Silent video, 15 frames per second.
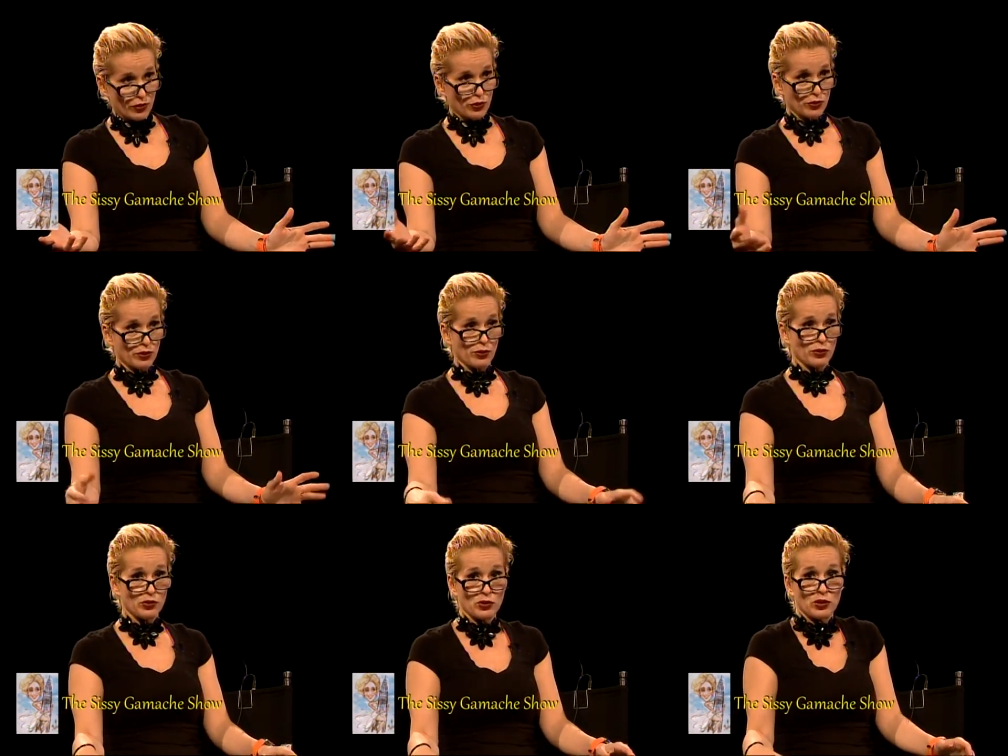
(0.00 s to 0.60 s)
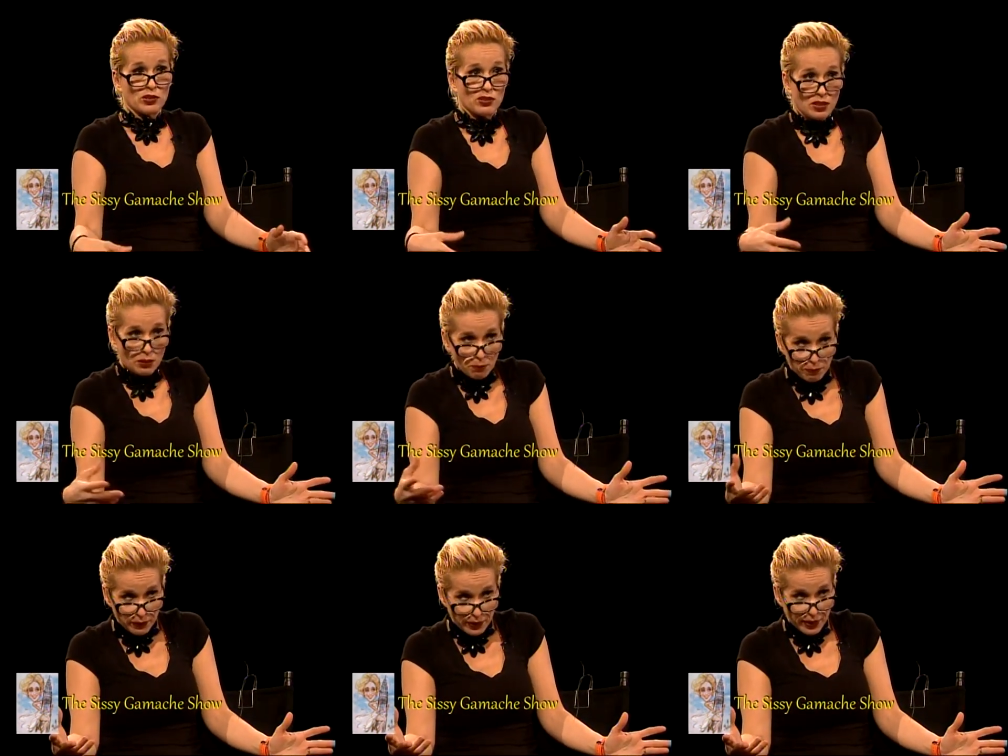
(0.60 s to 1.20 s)
you know, you're a
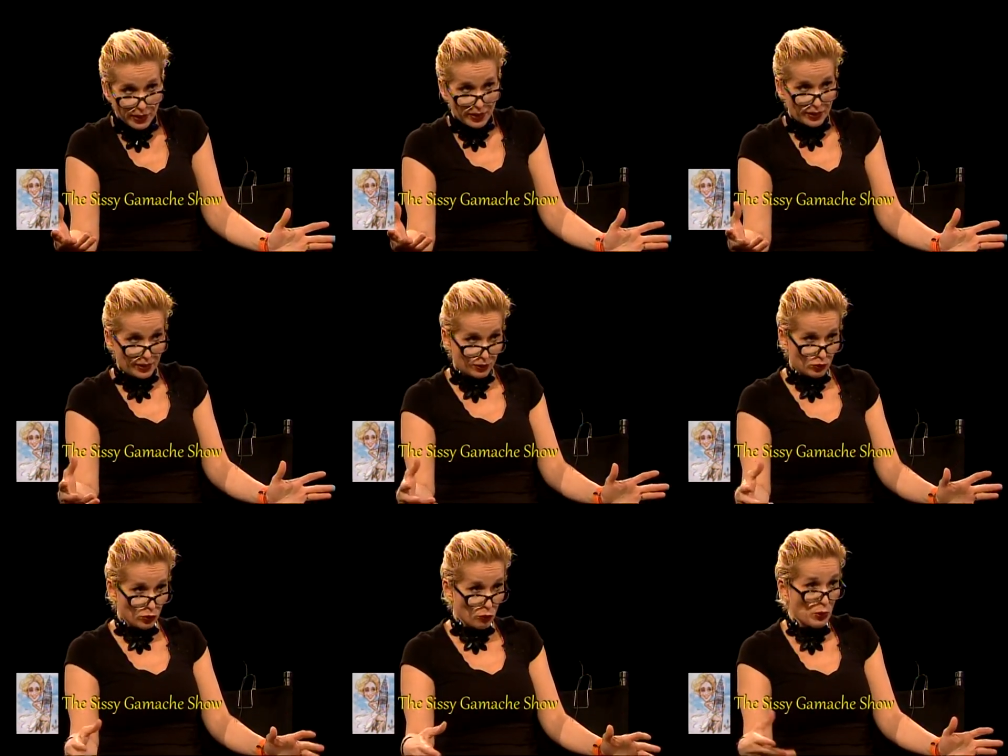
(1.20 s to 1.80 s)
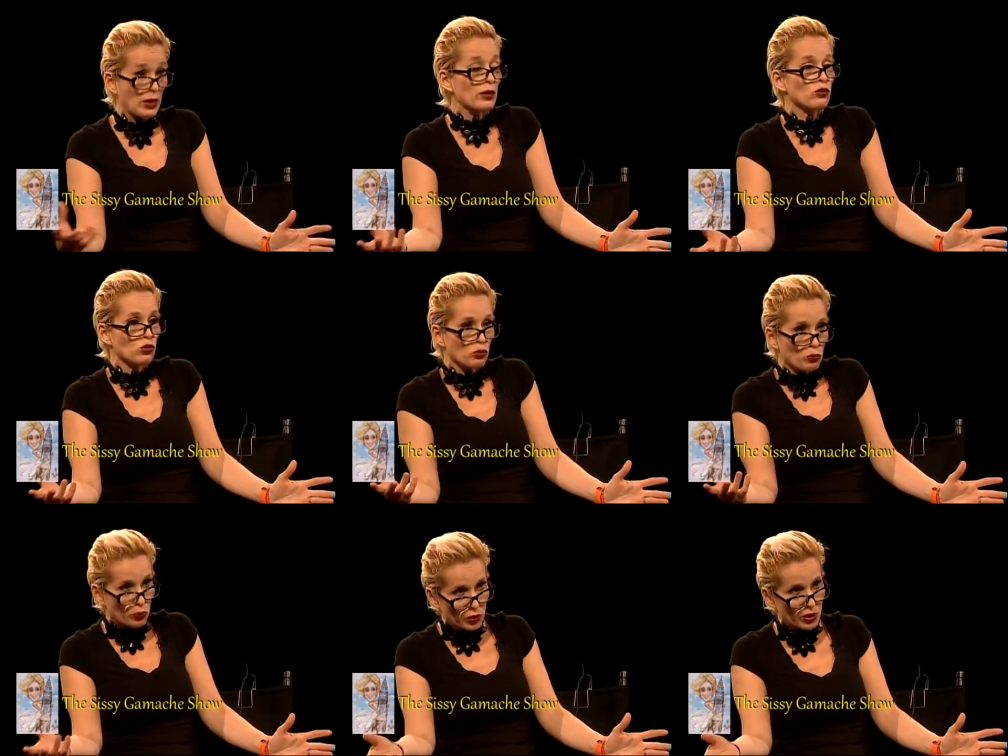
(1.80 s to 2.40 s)
team player and you're willing
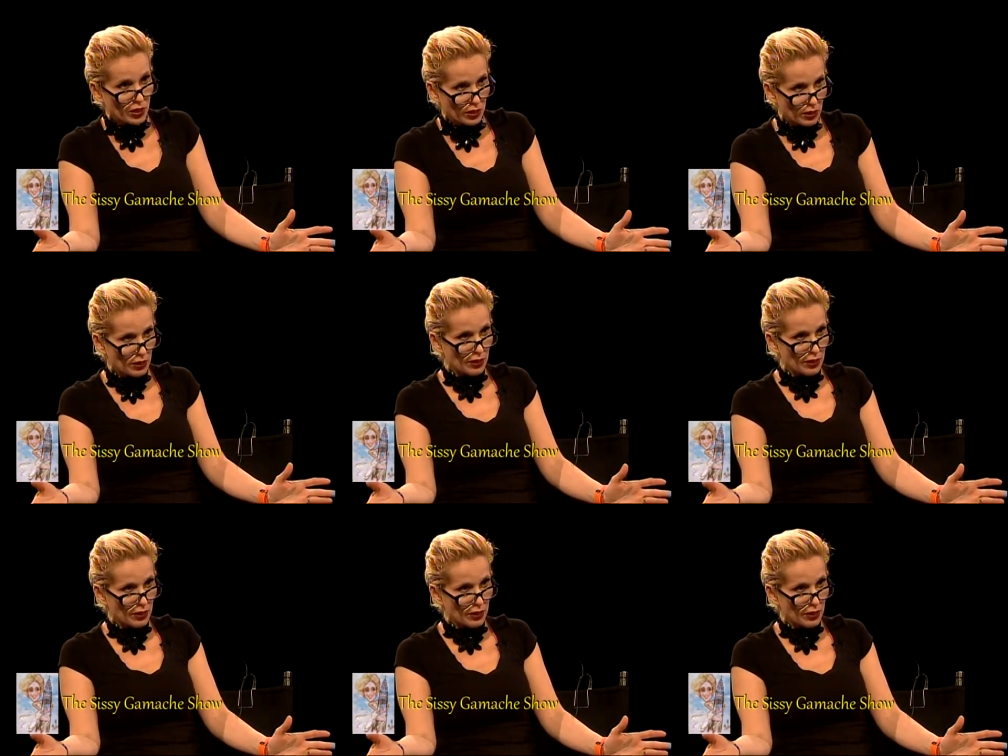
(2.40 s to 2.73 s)
to work.